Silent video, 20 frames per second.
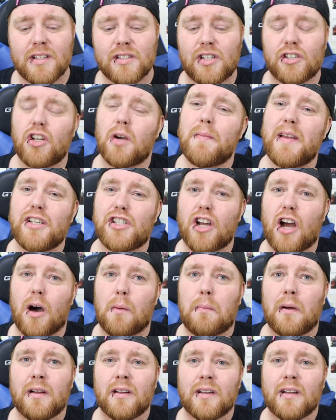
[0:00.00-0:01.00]
to do my
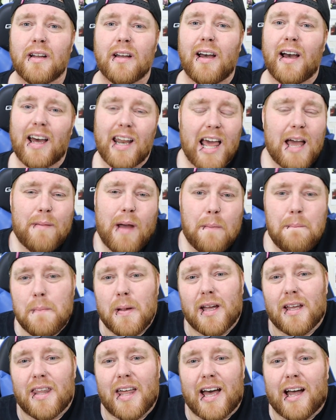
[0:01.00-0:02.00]
job, and I'm
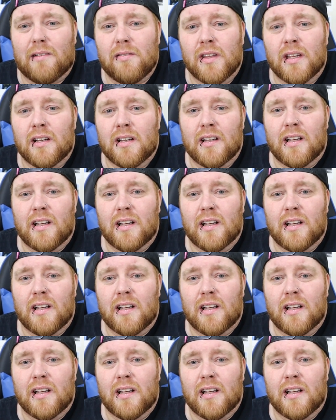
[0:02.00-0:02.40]
happy at that.